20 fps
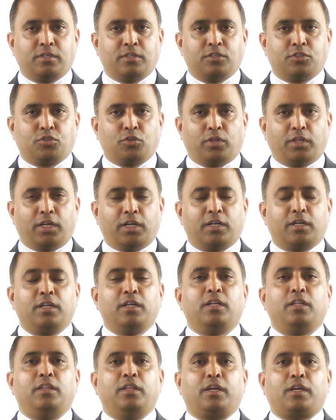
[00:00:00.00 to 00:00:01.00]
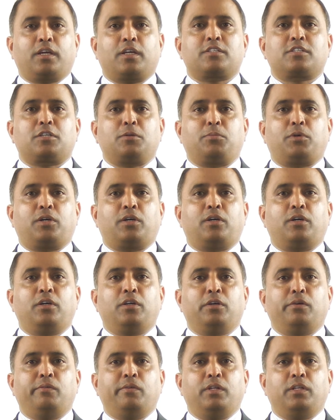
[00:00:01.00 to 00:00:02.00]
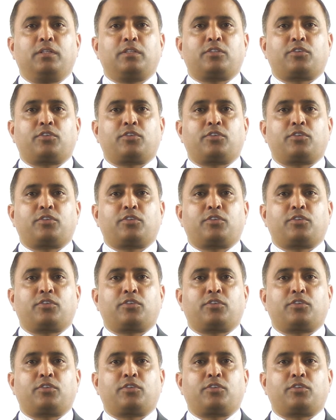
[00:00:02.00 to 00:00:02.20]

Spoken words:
so that the customer will